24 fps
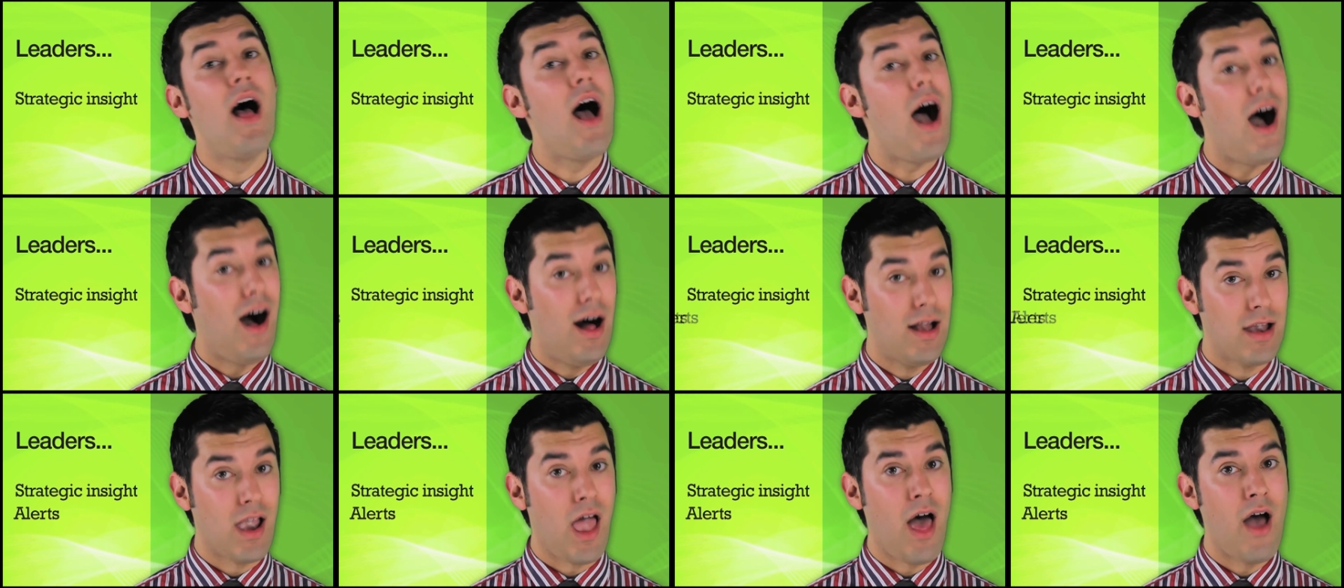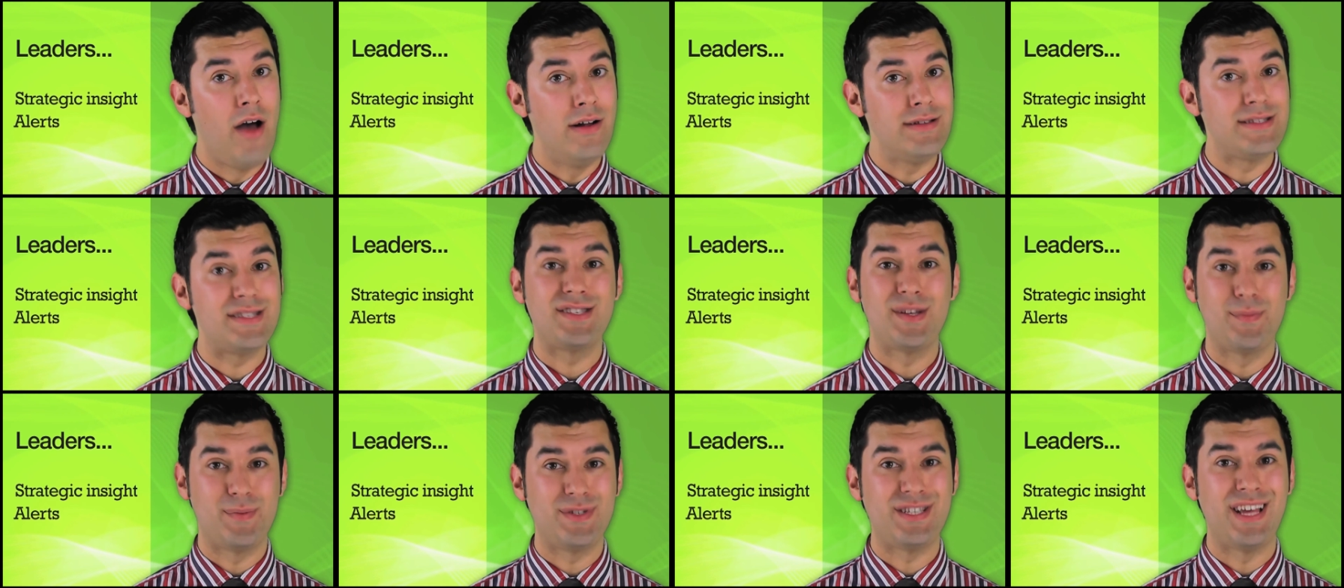alerts
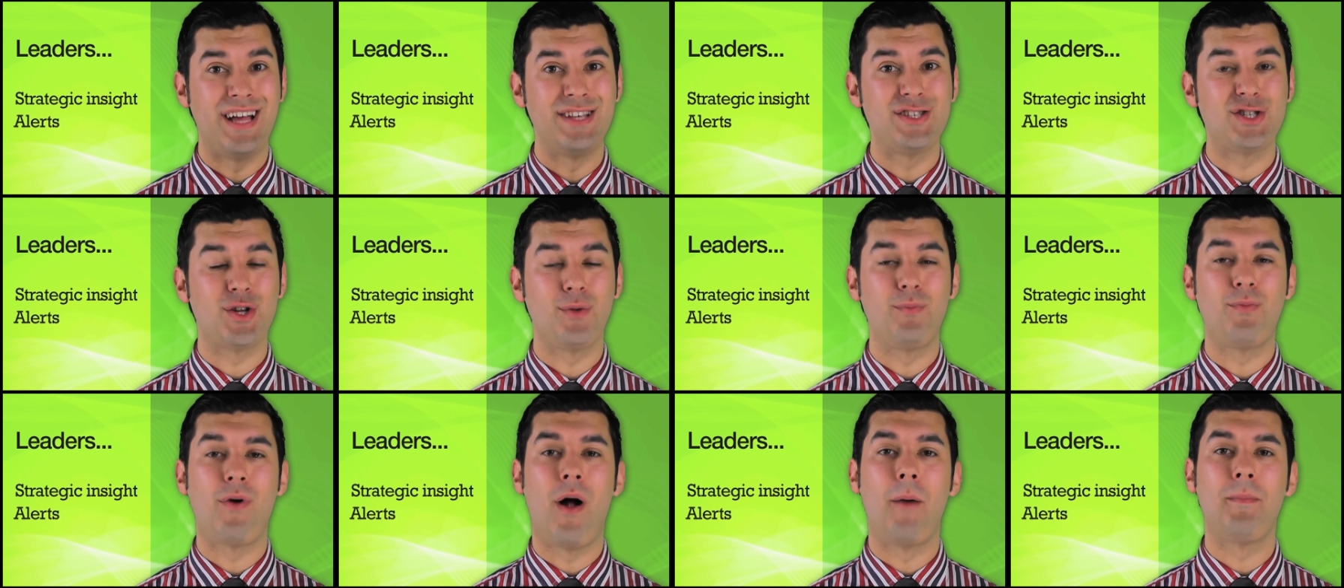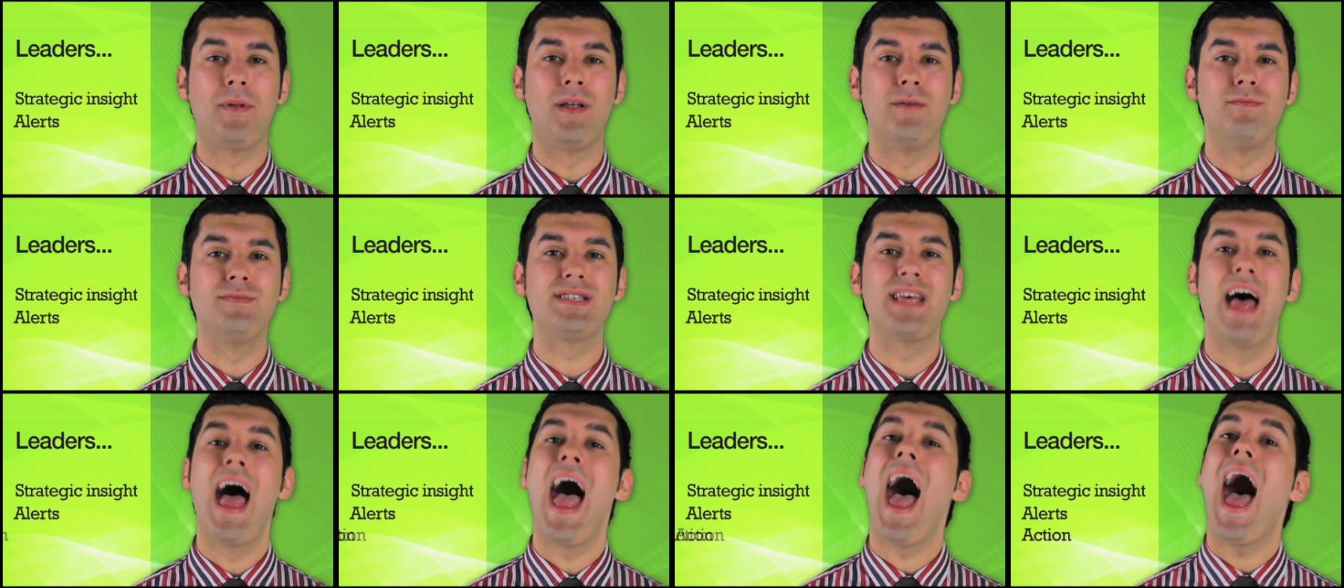to potential
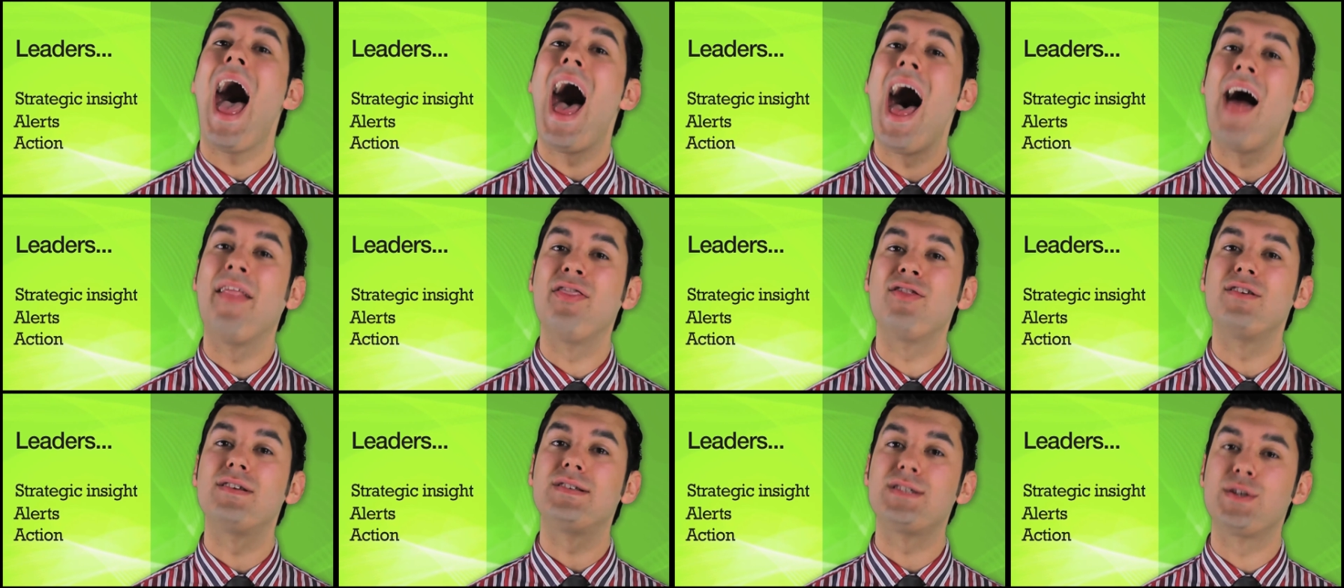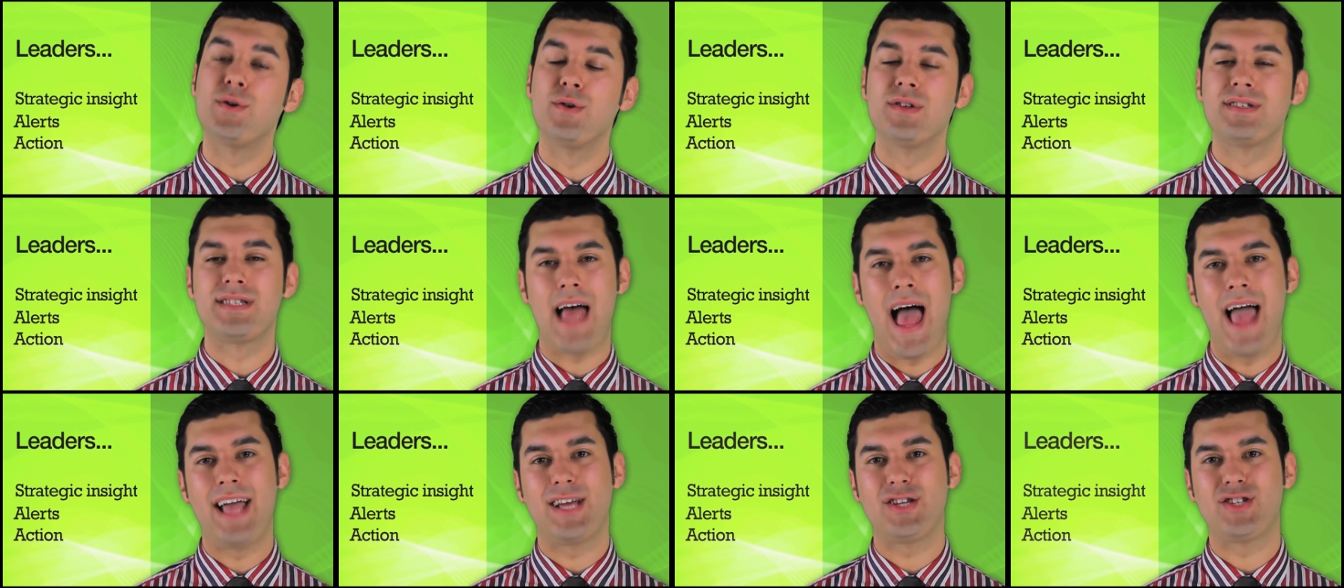problems, and the tools
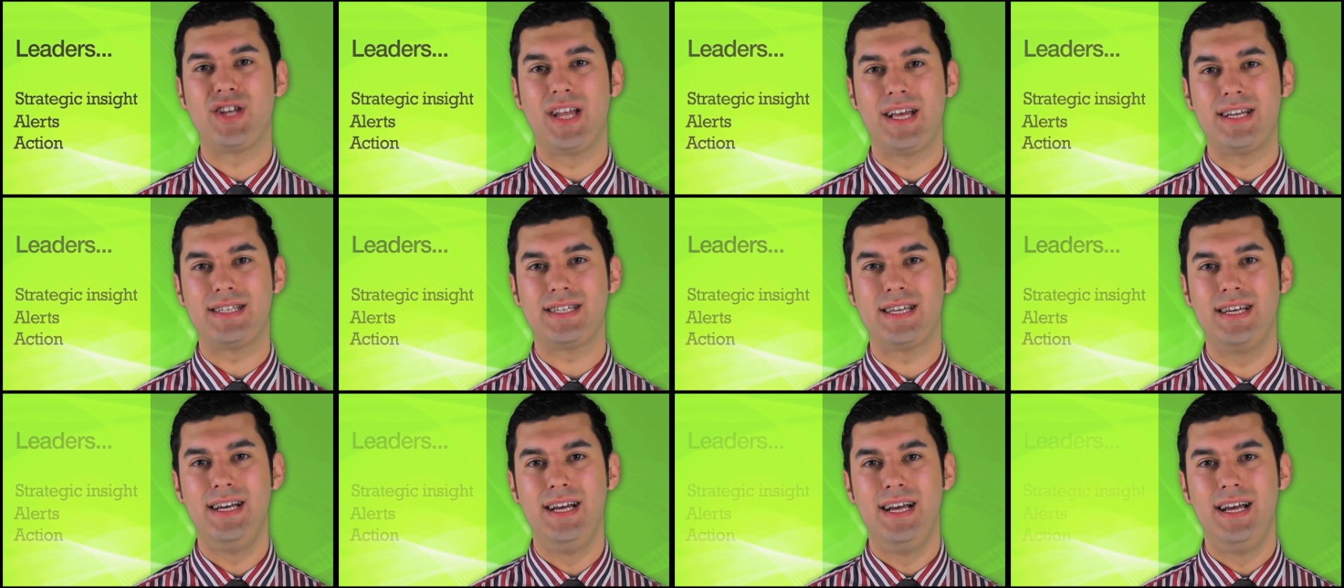to action it